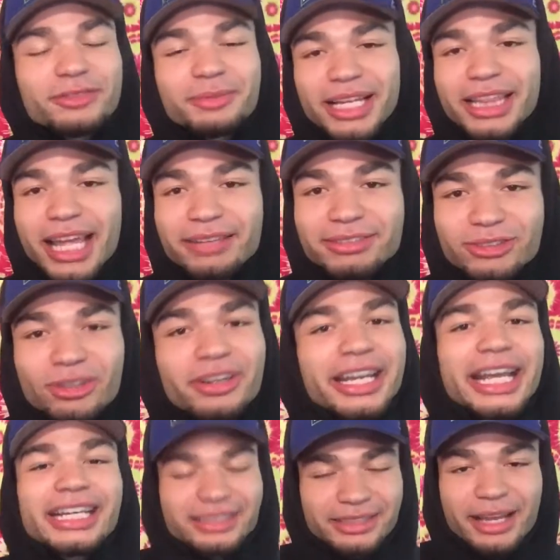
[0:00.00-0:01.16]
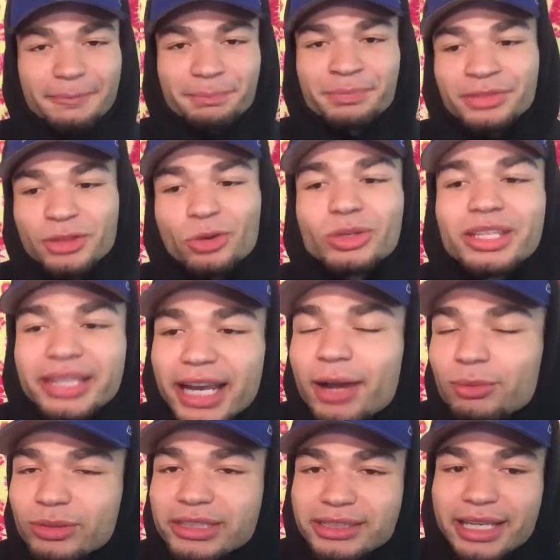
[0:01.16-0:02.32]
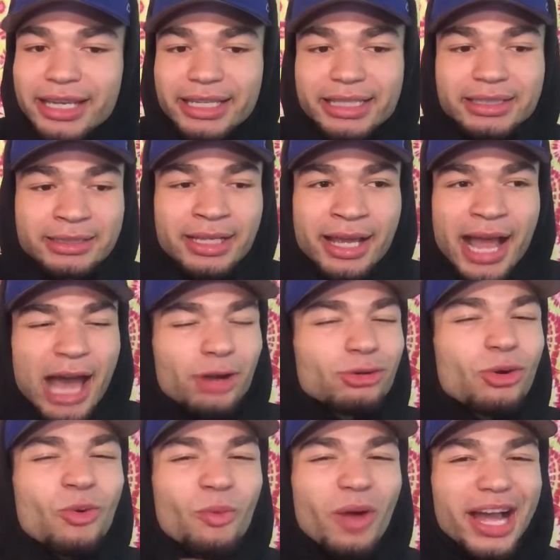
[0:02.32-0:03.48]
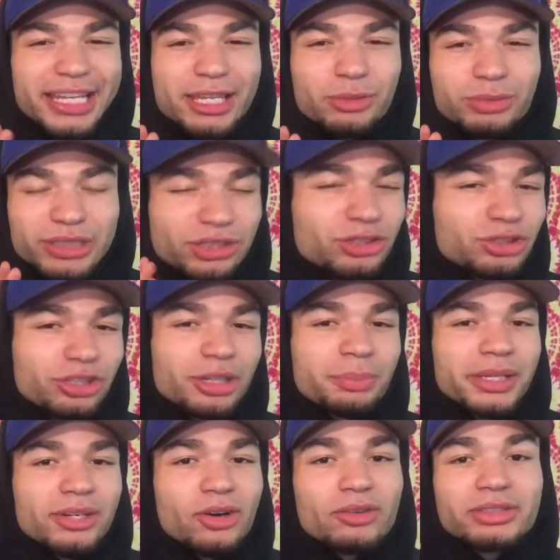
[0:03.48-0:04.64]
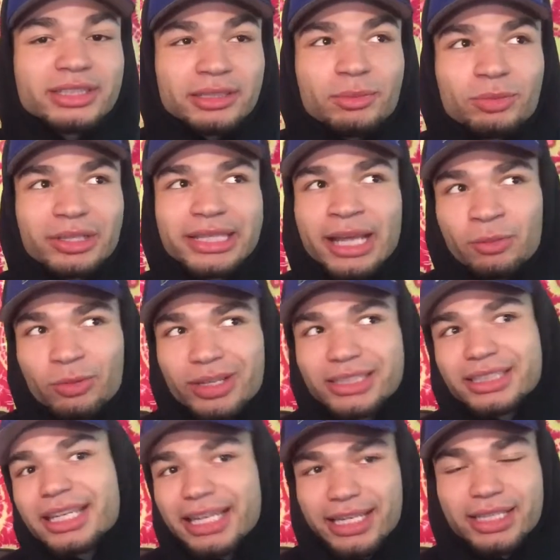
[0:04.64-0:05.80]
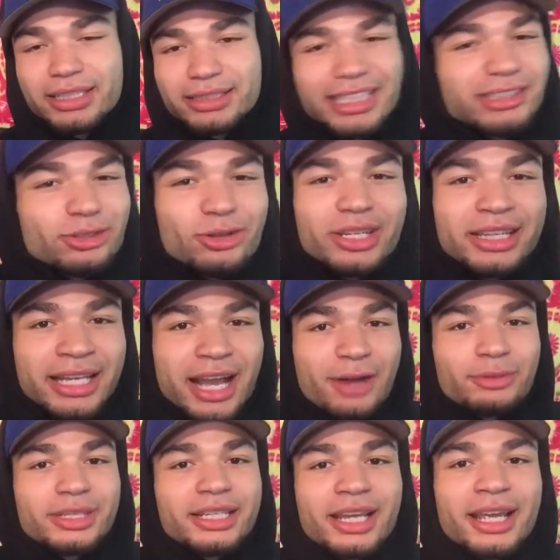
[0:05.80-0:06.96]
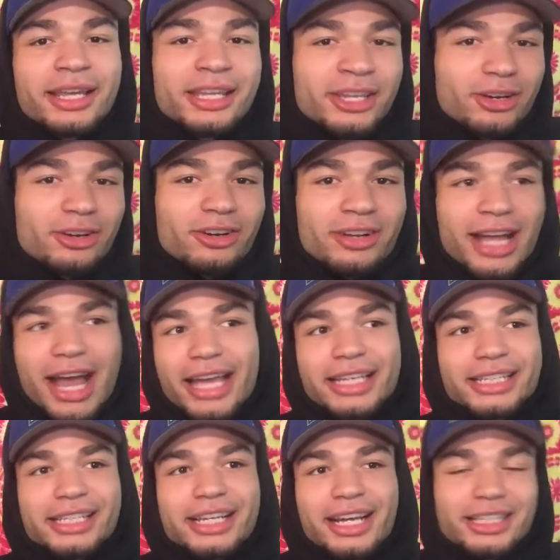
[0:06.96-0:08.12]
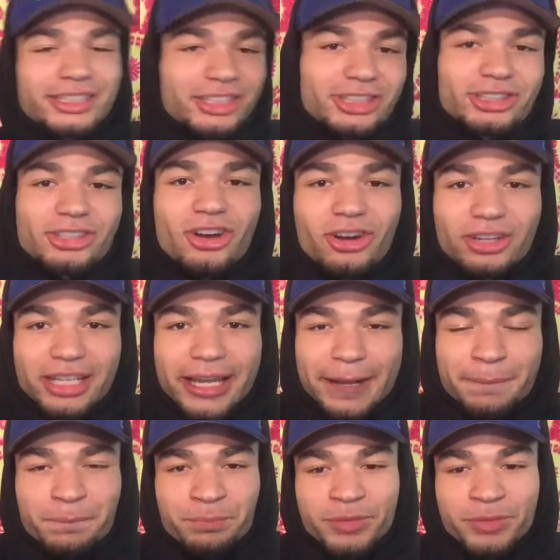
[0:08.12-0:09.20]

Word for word: of my life story, except the only thing I would say is I don't know why he was tripping over someone that wasn't his. That's the only thing I would, you know, I kind of just saw, like,